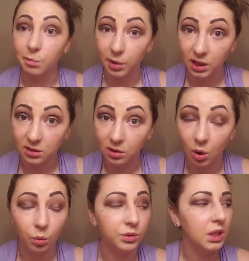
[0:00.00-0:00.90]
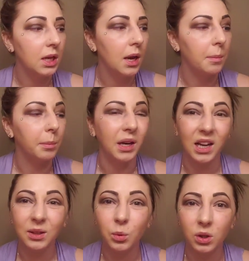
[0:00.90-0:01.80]
the base coat, but
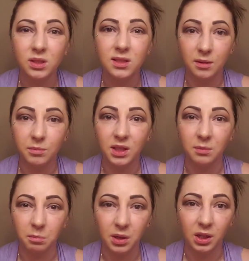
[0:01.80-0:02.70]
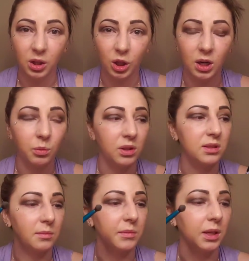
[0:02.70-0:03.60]
I want something bigger. I want
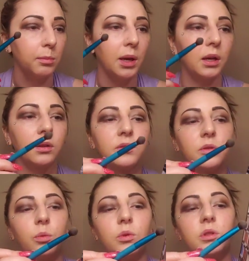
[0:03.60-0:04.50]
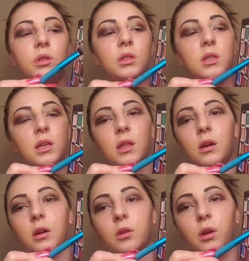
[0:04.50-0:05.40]
something better. So we're just gonna take that
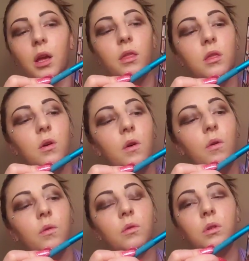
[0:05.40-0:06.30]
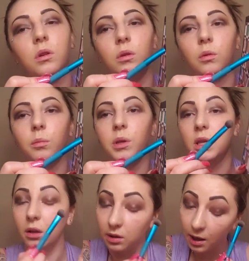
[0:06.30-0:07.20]
color again though,
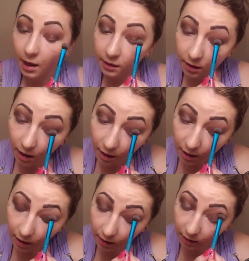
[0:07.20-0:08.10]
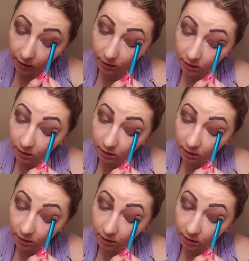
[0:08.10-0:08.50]
repeat on the other eye,